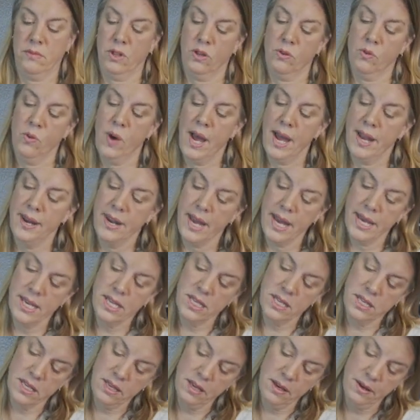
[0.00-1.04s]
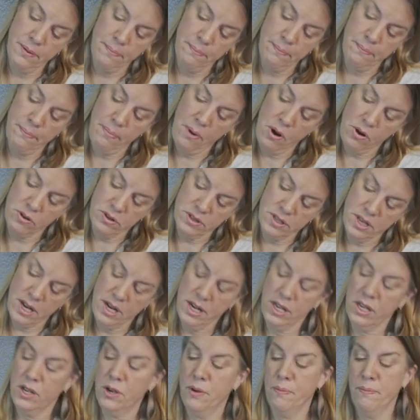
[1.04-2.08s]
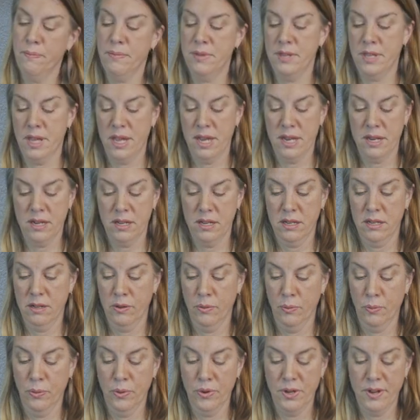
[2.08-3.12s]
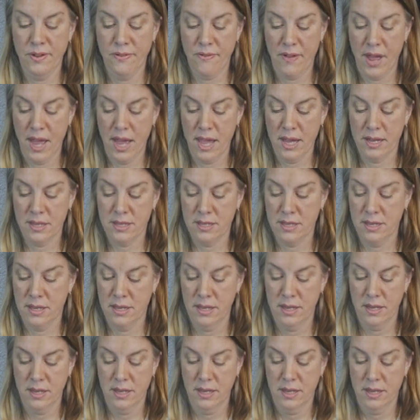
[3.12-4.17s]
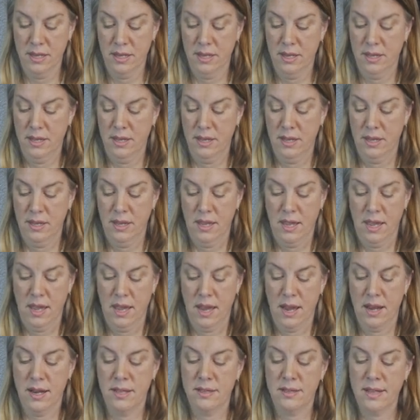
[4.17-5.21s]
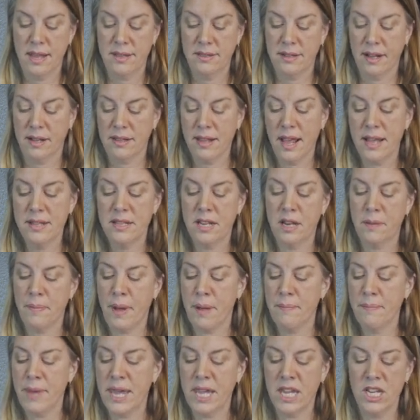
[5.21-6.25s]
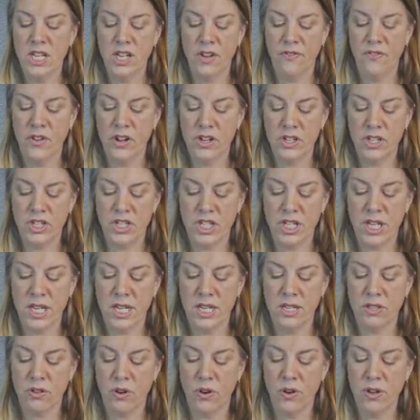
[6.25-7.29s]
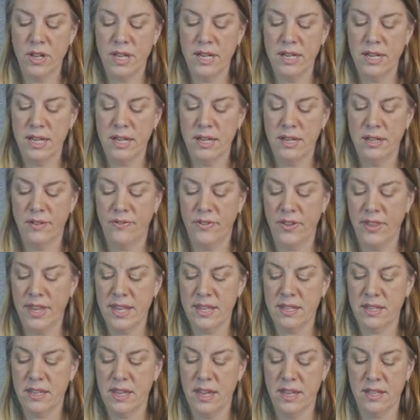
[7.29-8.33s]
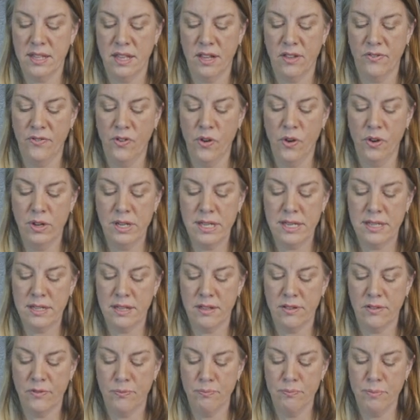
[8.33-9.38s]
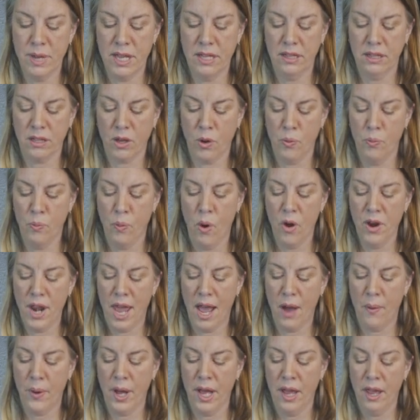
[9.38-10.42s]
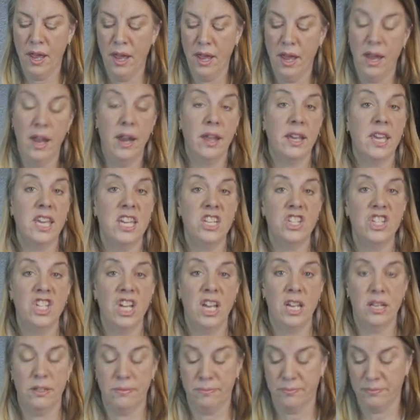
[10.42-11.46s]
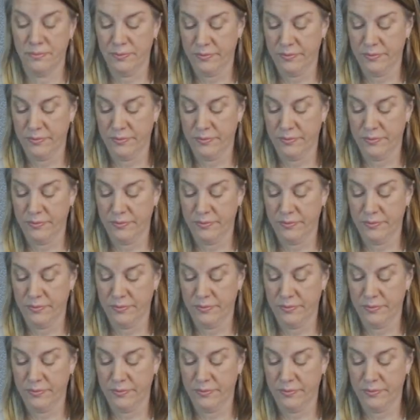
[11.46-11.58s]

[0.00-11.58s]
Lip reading: Quite a nice box that it comes in, wood effect. And it says, excited about making your first cheese, all you need for this kit is 4 litres of milk, 1 hour and a kitchen.